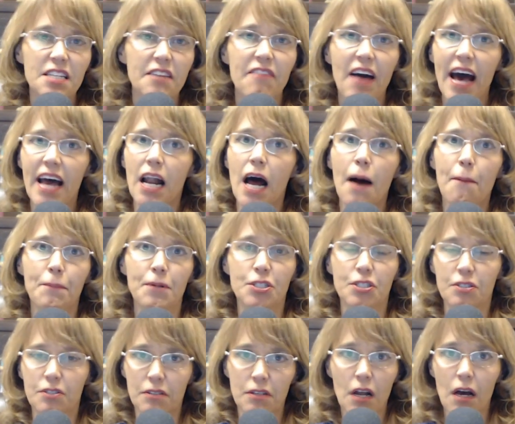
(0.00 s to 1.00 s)
of us have had oppor-
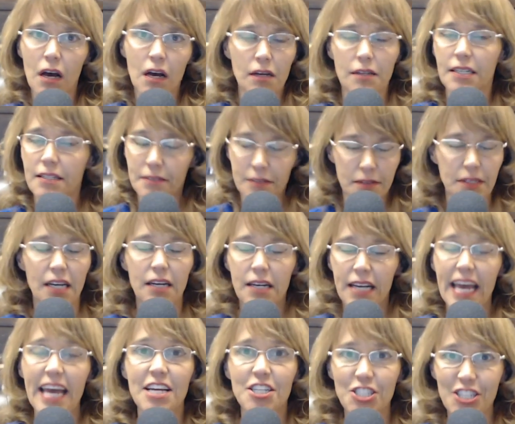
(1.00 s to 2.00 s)

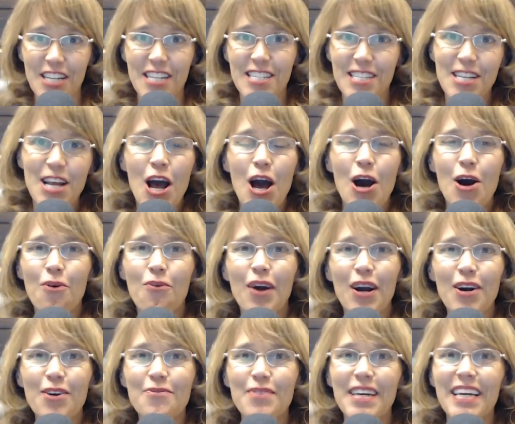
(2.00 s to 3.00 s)
occasions
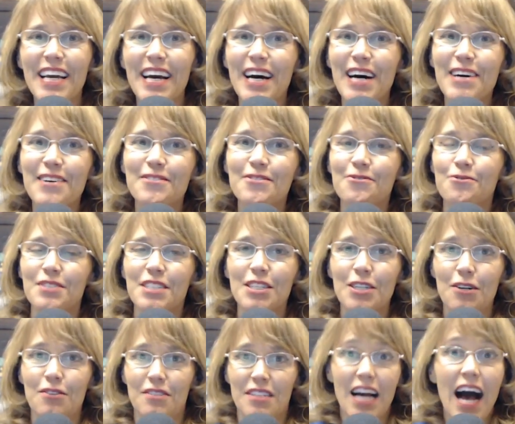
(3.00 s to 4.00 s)
where we have,
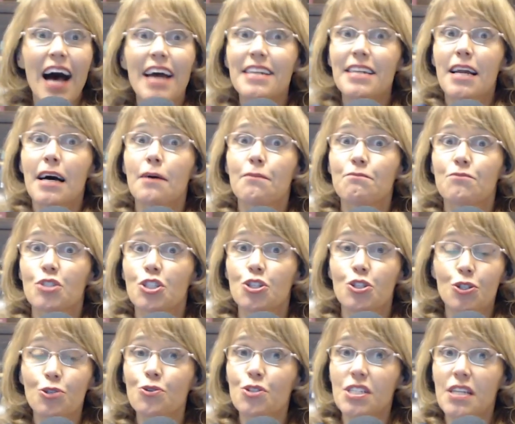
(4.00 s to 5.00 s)
you know, gotten up to
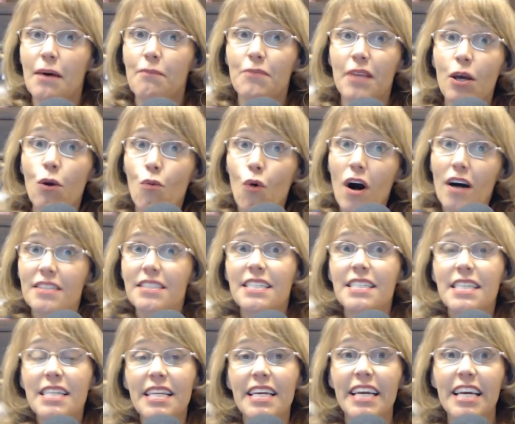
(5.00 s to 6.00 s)
do something, walked
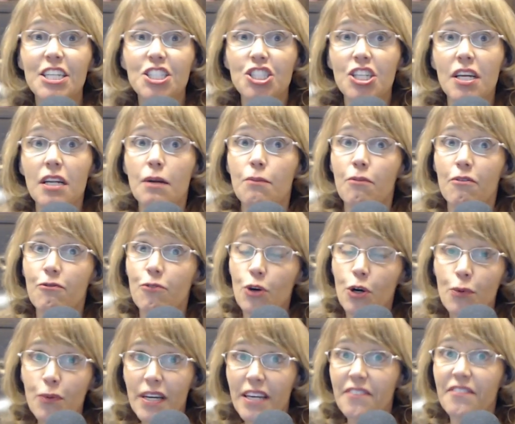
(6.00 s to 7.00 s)
into the kitchen, and
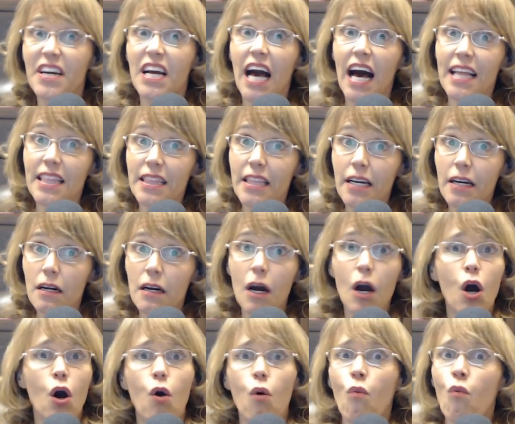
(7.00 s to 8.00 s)
before we even got there,
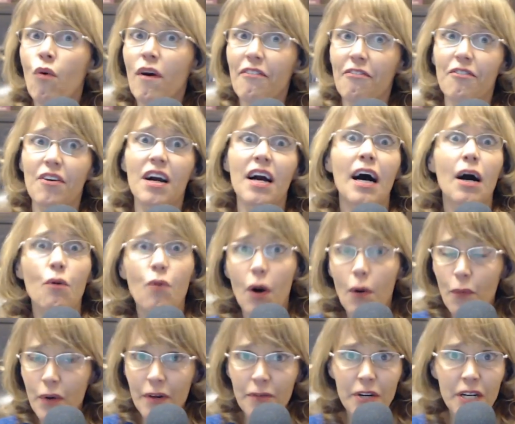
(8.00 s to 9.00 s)
we forgot
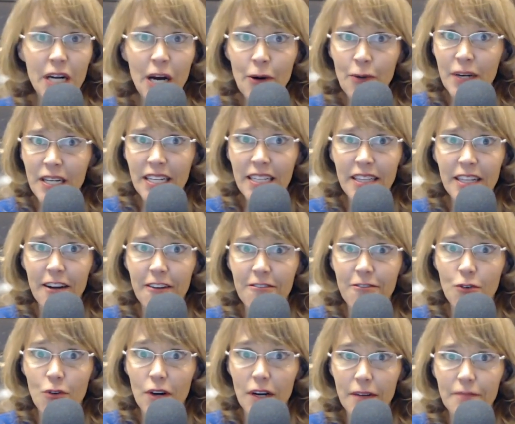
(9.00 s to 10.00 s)
what we were going in there
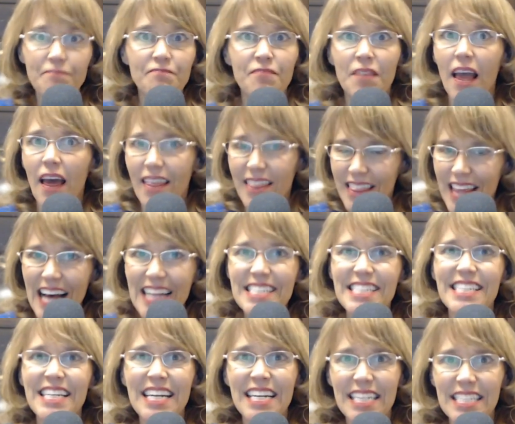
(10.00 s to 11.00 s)
for.
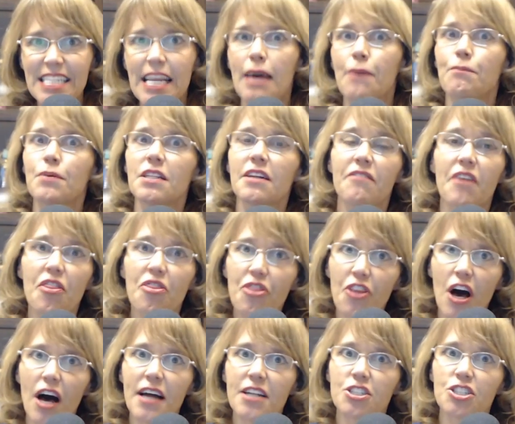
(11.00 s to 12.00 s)
That's an example of a
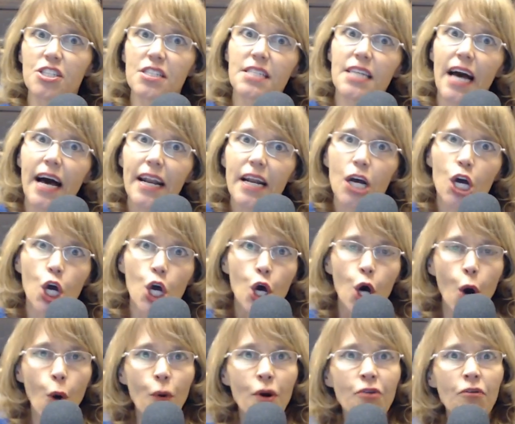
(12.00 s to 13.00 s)
thought just kind of
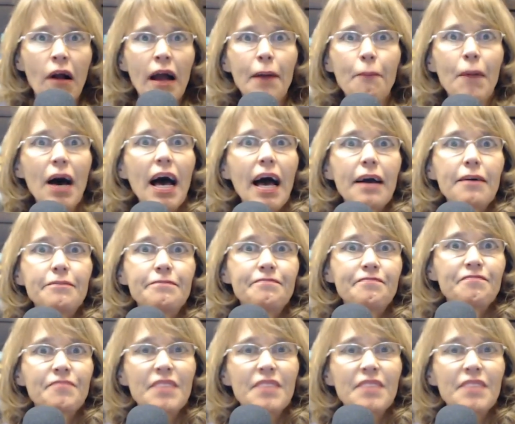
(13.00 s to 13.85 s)
going right by.